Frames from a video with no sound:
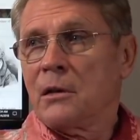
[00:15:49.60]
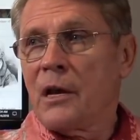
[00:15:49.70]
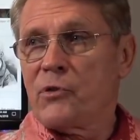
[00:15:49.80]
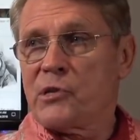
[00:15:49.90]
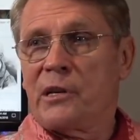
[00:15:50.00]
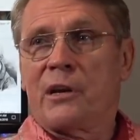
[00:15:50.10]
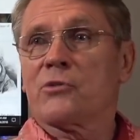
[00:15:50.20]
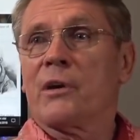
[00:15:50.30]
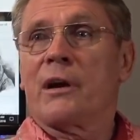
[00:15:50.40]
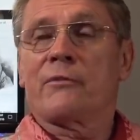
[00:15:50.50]
Have you seen a
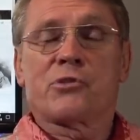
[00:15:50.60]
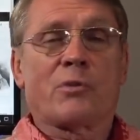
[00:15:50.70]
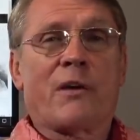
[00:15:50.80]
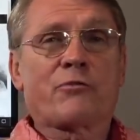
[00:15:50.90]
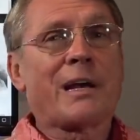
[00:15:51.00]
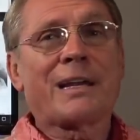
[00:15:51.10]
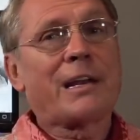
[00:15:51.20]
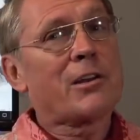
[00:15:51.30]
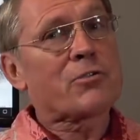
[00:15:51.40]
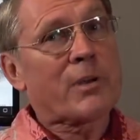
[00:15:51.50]
giraffe, try to
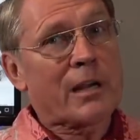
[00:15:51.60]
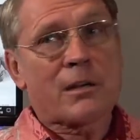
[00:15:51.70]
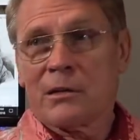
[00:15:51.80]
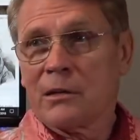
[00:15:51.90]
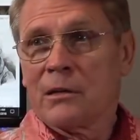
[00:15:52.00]
get a drink?